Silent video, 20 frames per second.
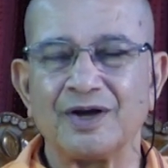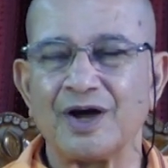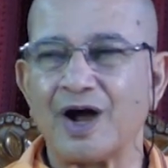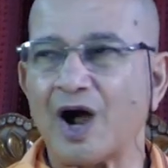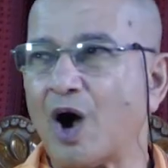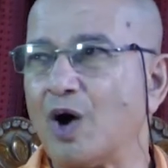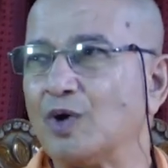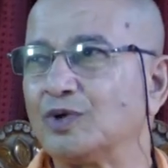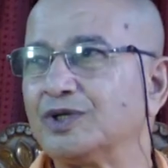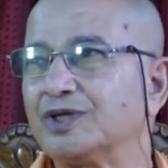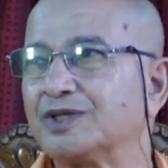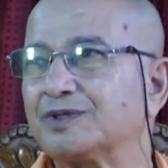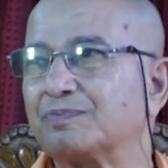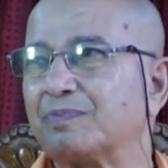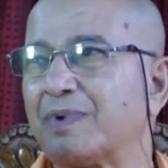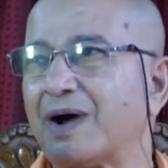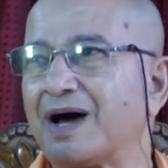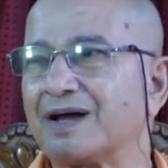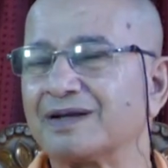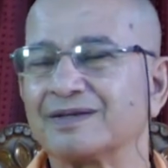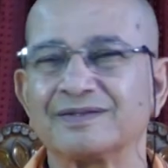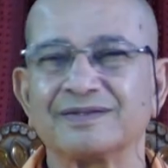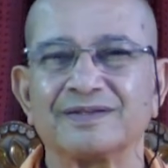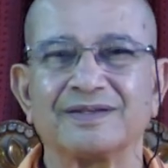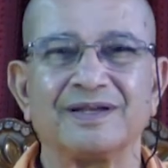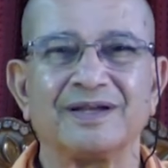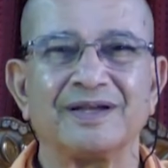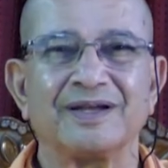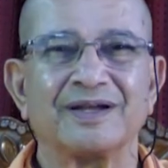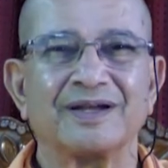How the sparks
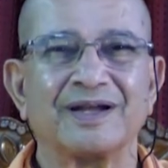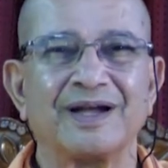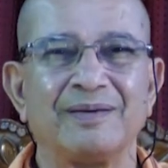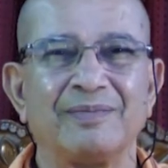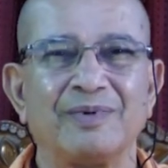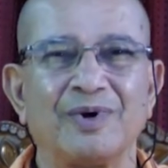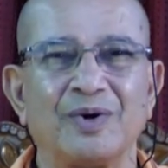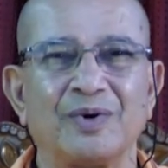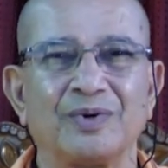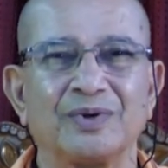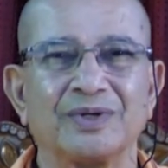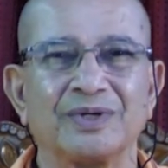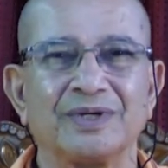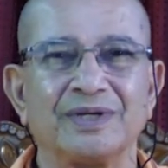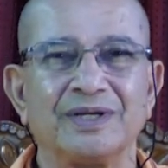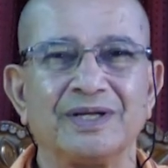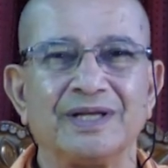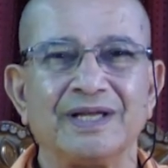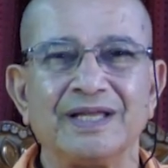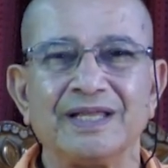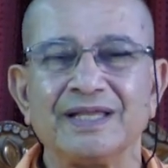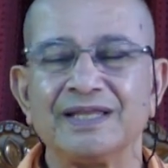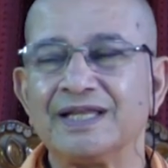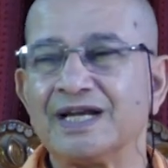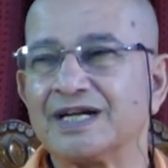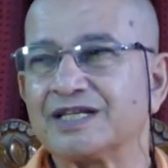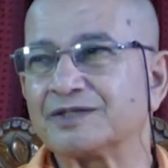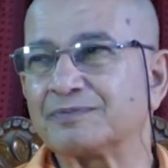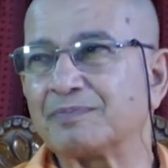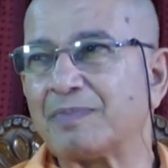come out.
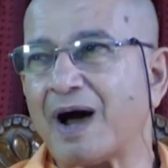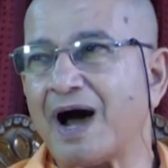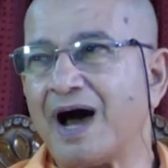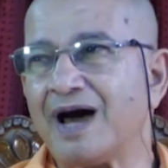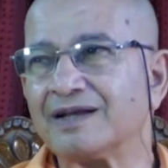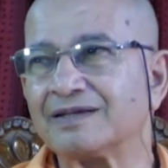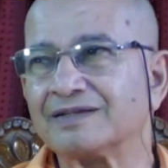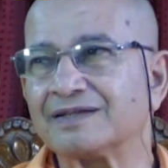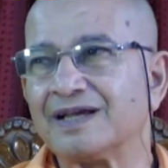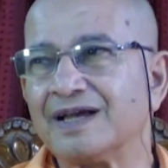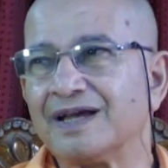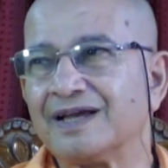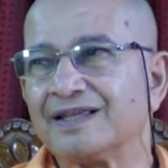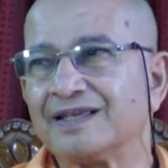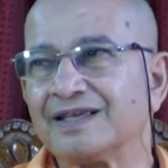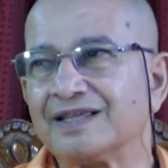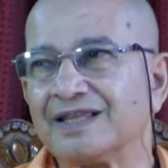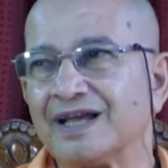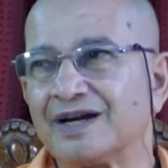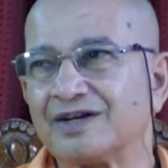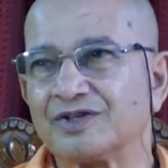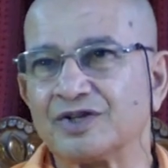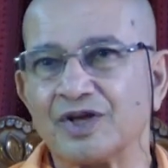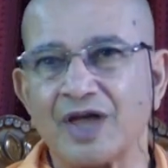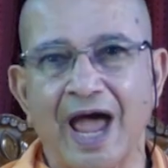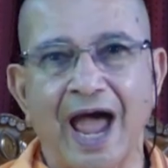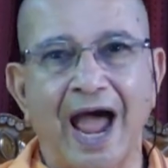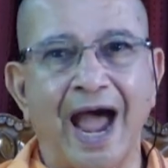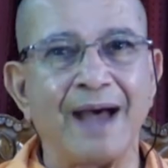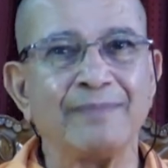That sparks in that
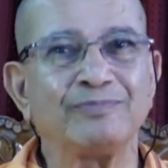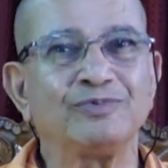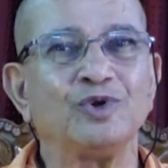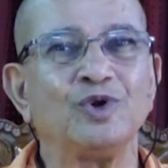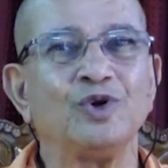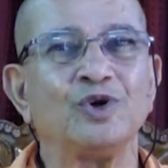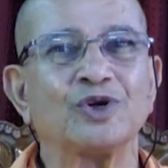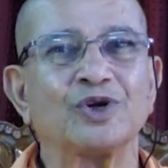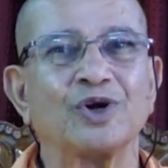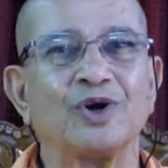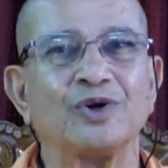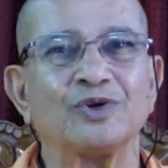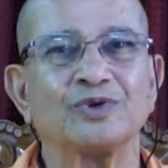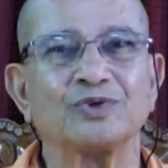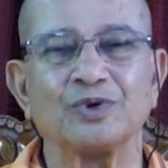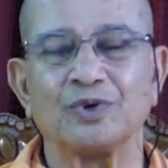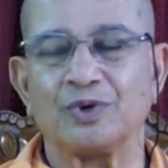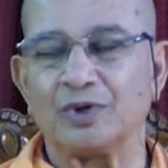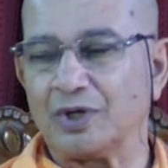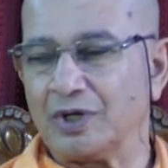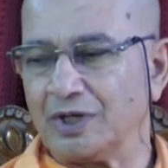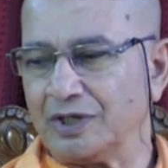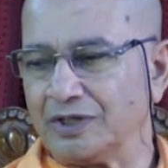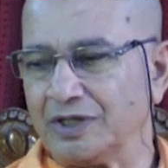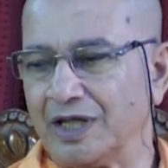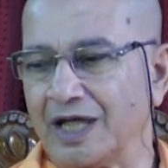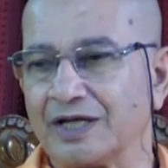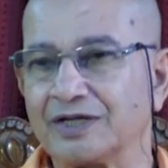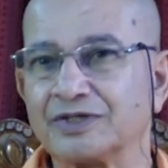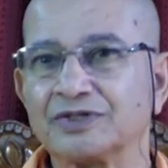Absolute also,
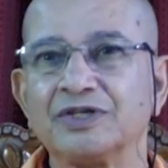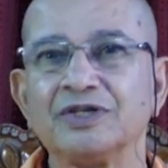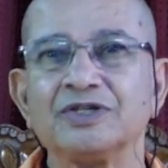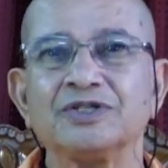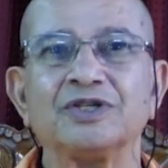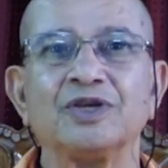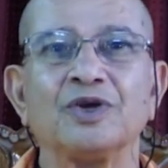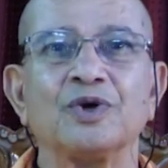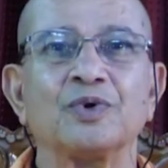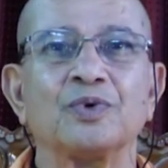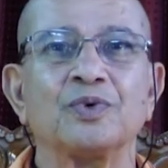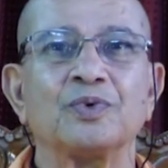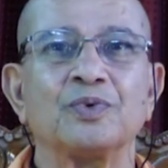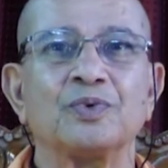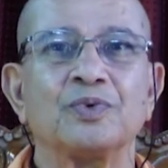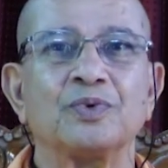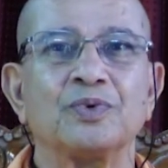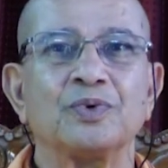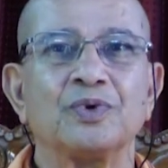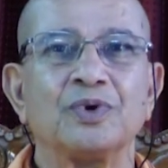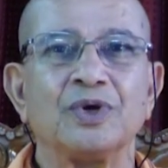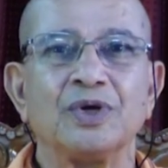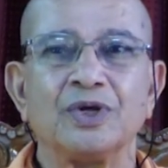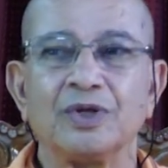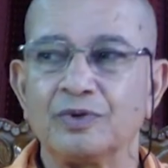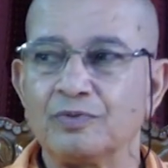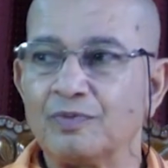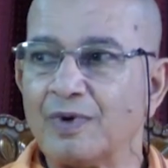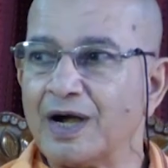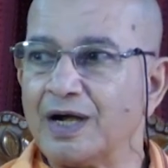the excessive
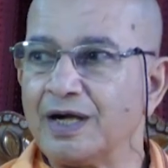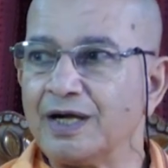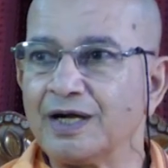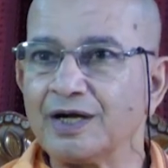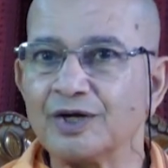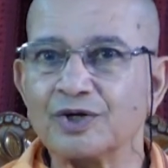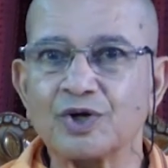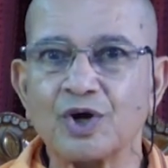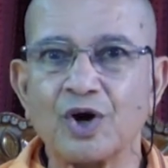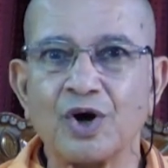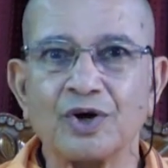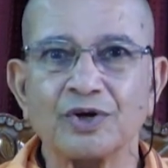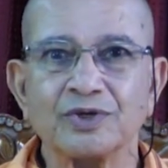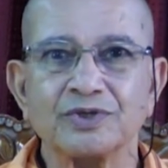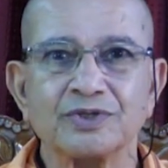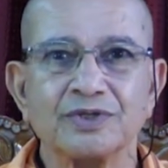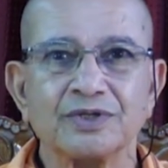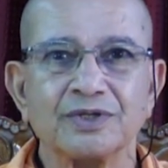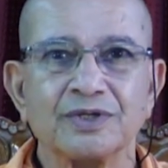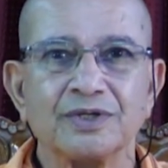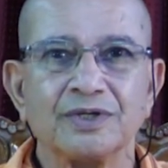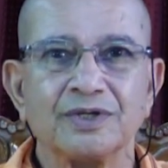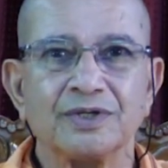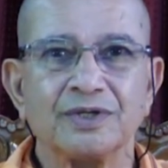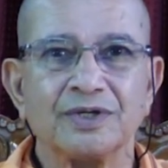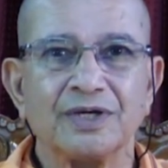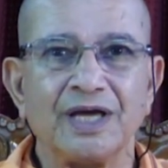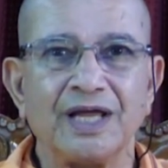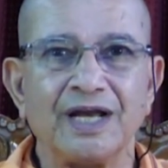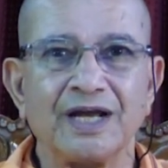welding torch,
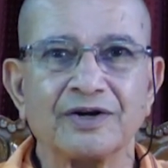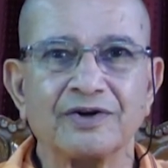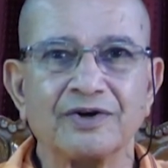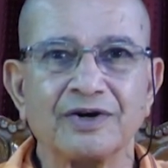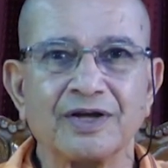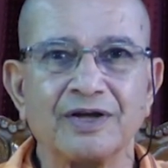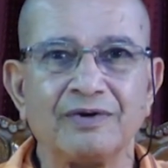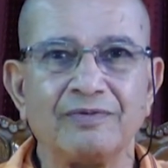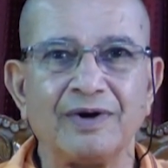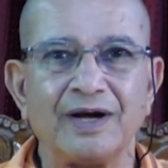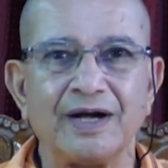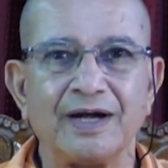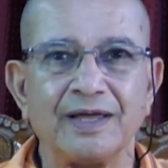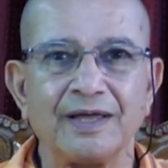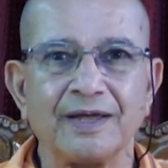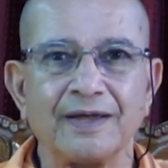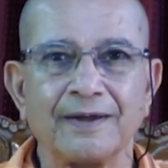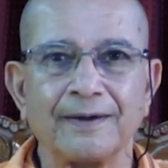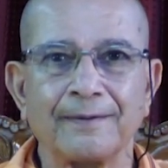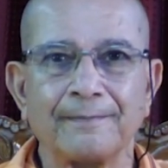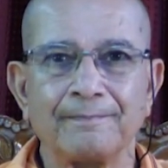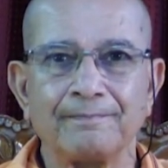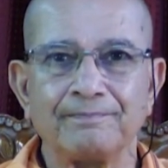electrical welding.